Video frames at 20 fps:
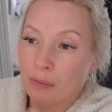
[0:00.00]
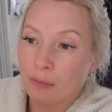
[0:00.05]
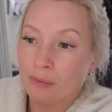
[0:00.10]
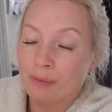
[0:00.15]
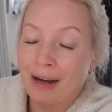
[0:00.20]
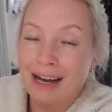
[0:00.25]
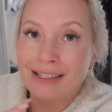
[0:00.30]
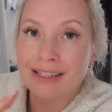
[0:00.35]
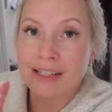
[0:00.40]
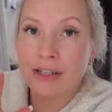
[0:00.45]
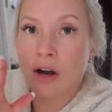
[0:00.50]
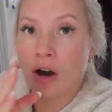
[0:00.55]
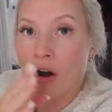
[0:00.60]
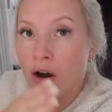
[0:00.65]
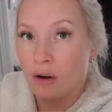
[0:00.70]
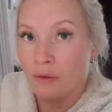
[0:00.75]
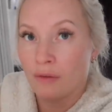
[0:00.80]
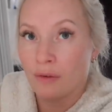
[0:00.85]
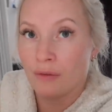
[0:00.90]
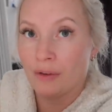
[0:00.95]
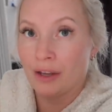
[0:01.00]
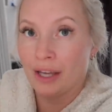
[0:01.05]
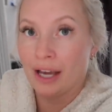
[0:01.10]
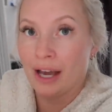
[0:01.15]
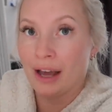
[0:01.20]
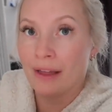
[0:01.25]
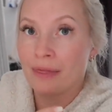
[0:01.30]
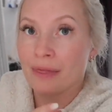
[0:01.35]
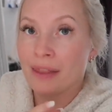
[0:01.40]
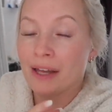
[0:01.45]
Matt did half of it
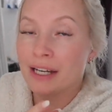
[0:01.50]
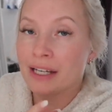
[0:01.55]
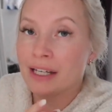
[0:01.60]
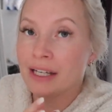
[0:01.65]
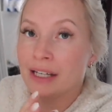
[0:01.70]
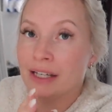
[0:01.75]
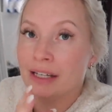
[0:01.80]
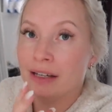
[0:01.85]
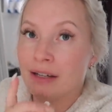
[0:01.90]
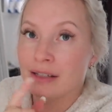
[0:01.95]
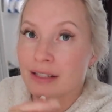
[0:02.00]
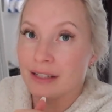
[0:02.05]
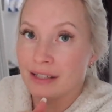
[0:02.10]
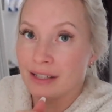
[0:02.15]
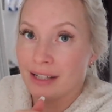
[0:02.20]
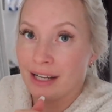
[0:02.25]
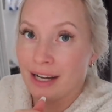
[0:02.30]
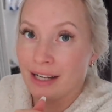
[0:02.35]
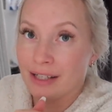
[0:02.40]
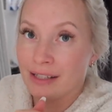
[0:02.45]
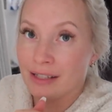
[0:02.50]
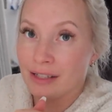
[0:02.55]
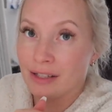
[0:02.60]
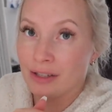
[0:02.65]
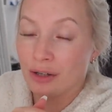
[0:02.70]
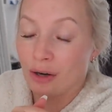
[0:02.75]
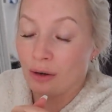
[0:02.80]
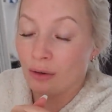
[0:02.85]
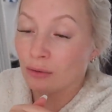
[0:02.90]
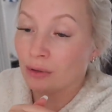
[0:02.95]
and then he dislocated his
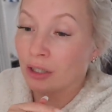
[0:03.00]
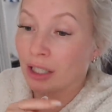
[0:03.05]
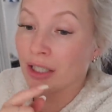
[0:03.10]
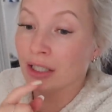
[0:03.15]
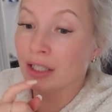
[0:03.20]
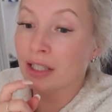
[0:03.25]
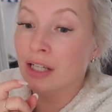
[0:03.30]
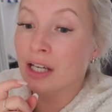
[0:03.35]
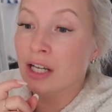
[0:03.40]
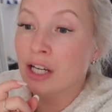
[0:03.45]
shoulder,